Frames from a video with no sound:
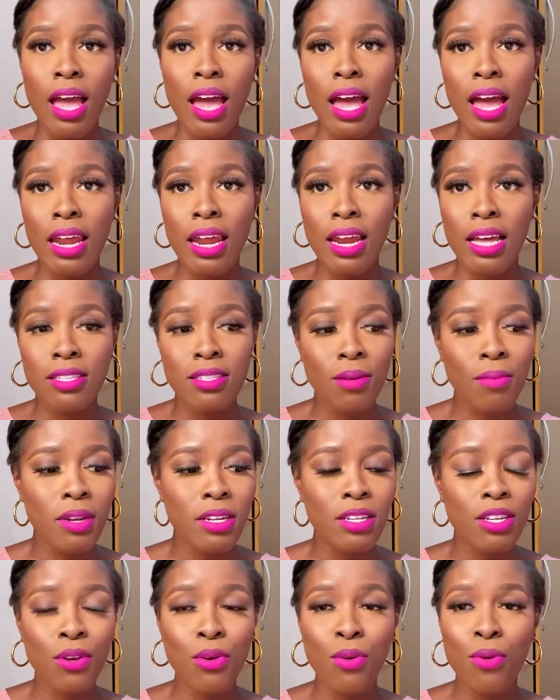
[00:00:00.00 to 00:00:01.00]
And as
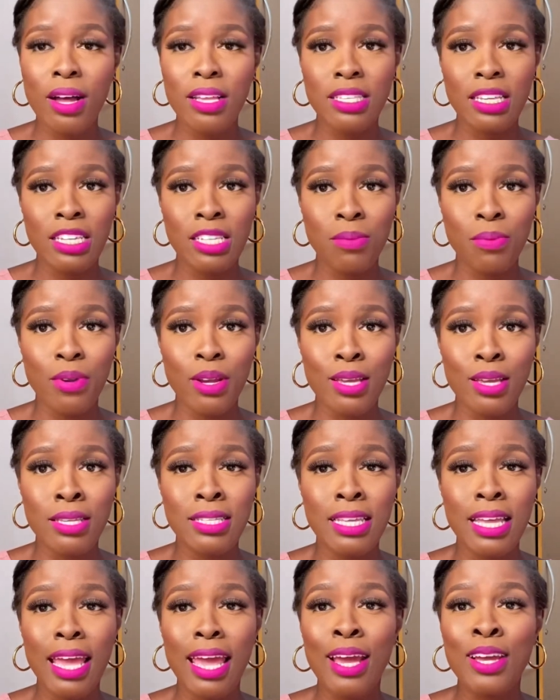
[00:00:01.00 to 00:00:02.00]
somebody who has experienced
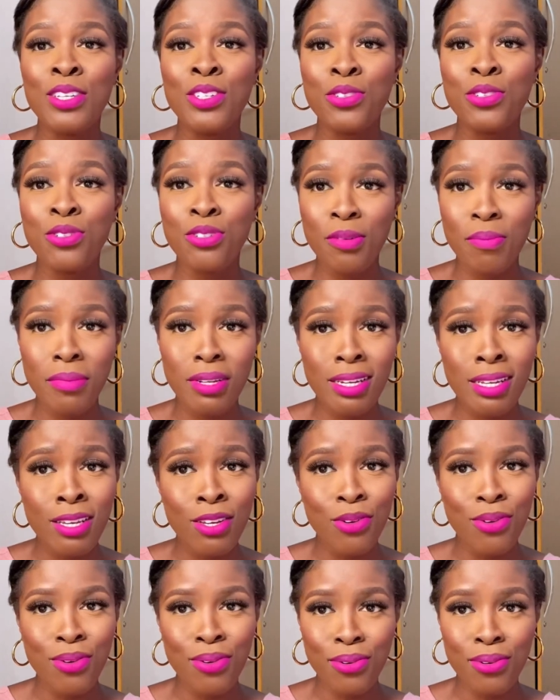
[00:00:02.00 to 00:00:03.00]
the extremely
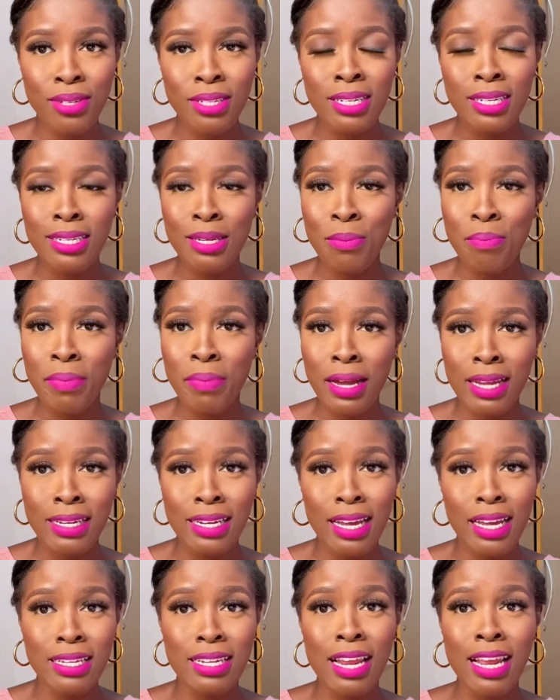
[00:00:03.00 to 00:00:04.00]
good, the bad
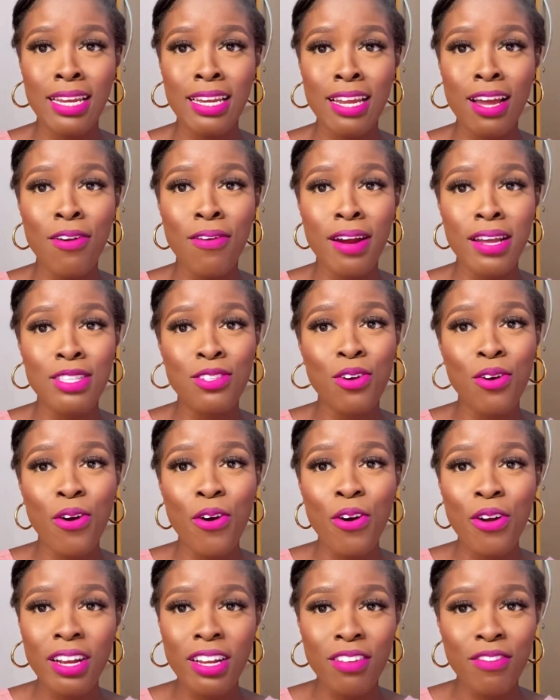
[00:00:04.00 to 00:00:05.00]
and the downright
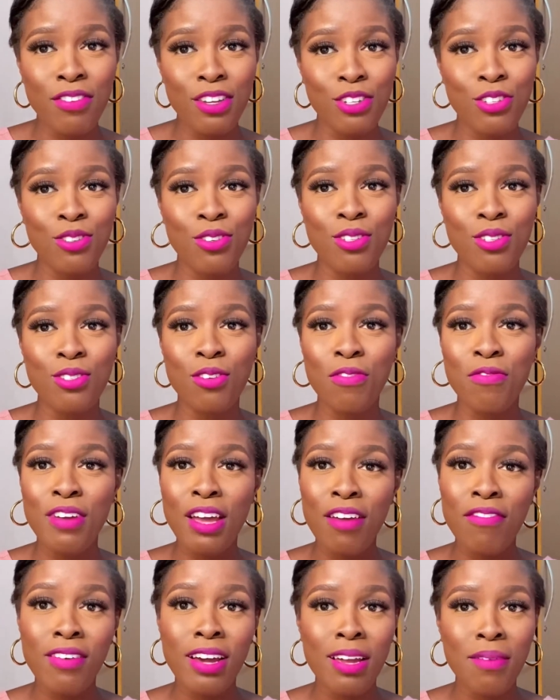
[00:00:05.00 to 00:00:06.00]
ugly versions of
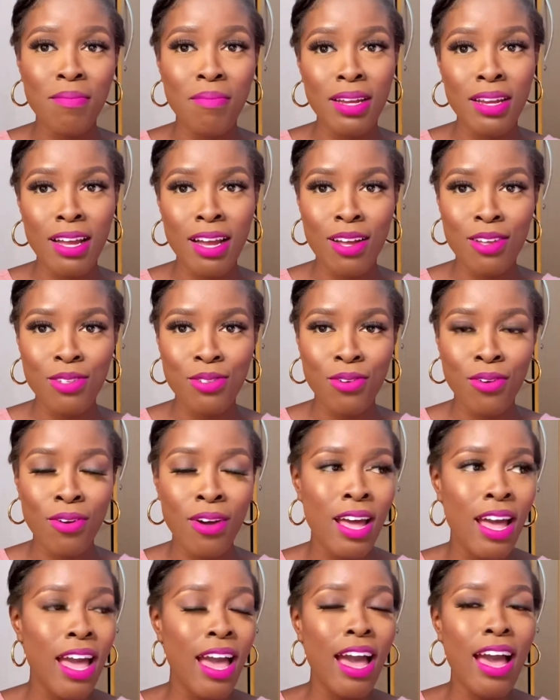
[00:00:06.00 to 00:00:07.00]
Viva in medical school,
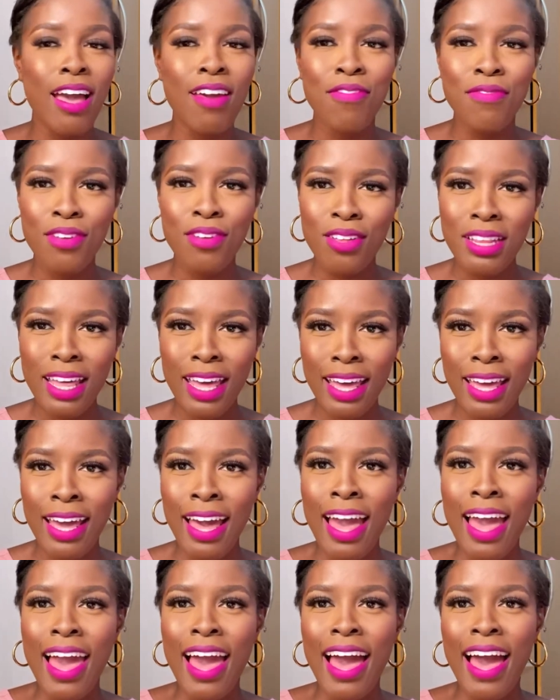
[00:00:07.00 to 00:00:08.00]
I feel like
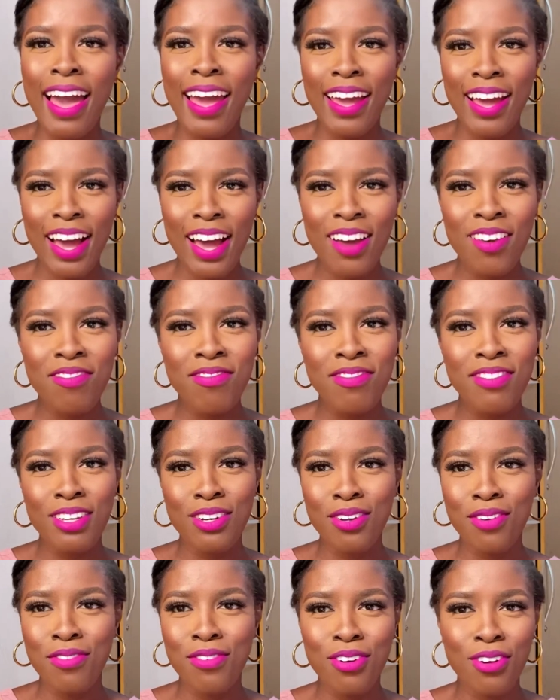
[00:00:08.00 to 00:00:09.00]
I have
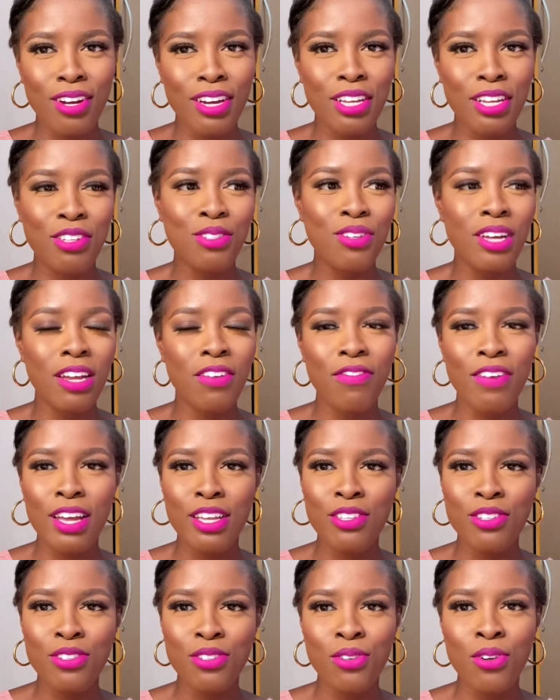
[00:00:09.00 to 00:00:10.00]
enough knowledge to
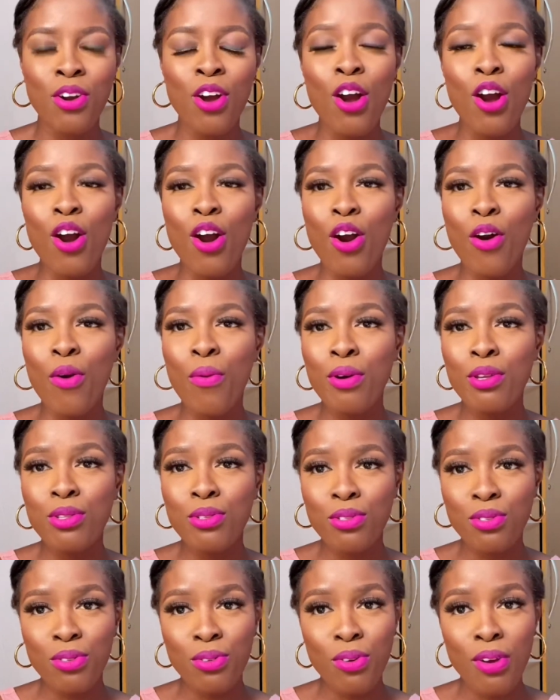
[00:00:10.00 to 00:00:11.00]
advise you on what to
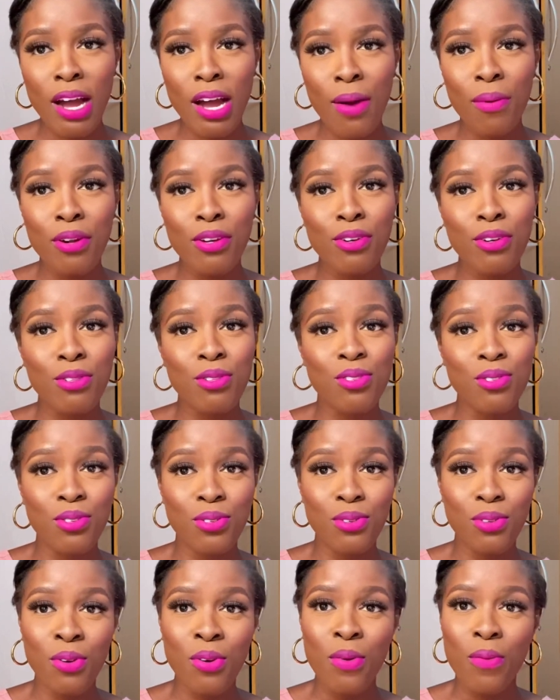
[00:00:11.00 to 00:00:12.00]
do and what not to
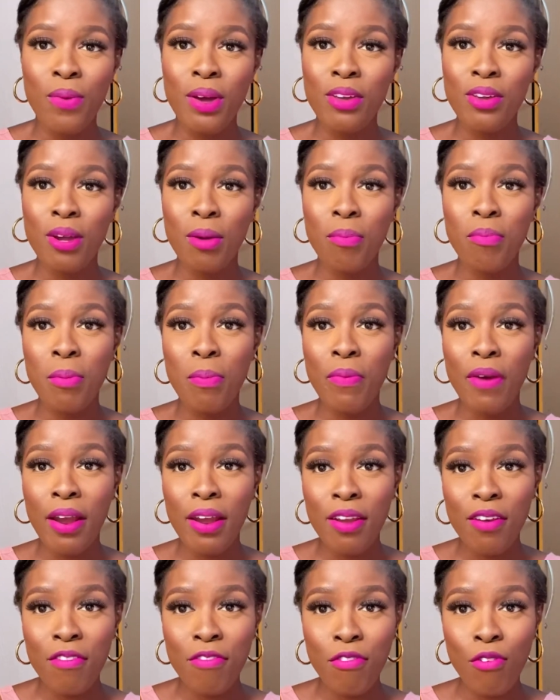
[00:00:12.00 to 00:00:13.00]
do when you're
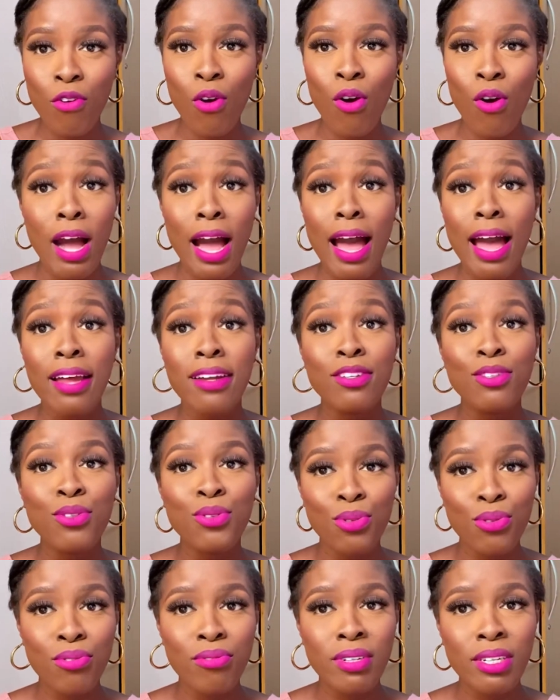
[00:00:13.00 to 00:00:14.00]
preparing for and
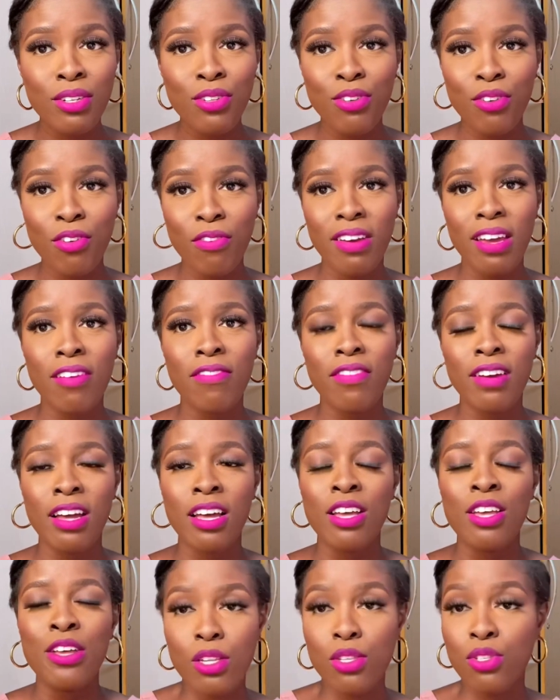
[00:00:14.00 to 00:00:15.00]
during your Viva.
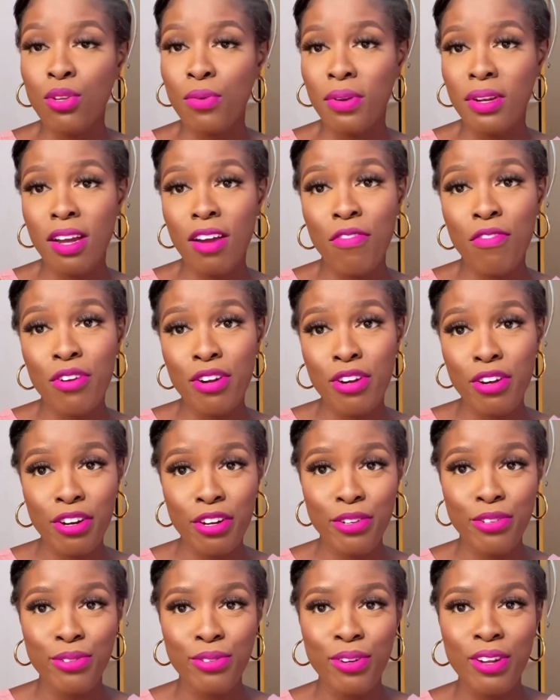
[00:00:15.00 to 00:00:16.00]
So without further
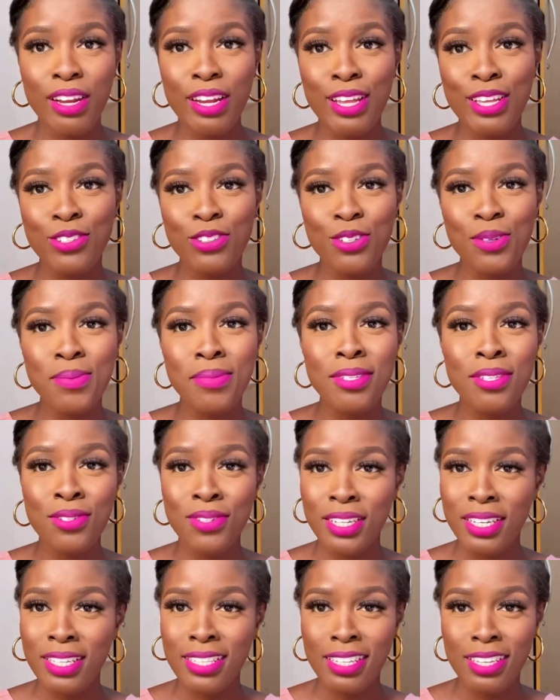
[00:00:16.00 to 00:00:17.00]
ado, let's jump
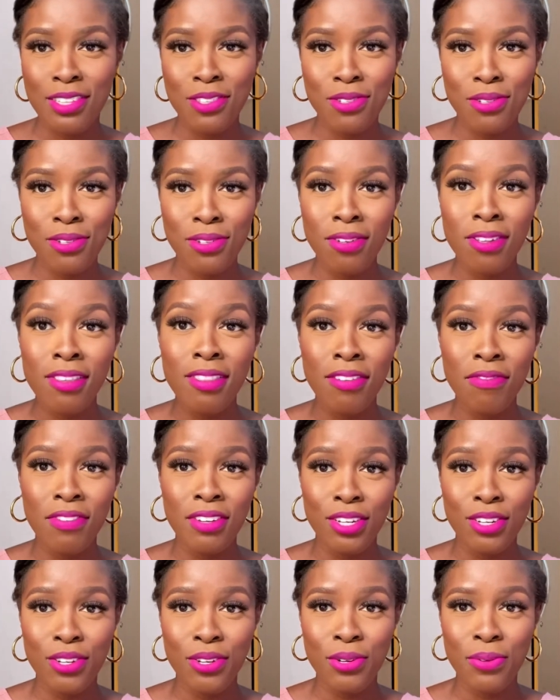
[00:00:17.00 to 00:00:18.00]
straight into the video.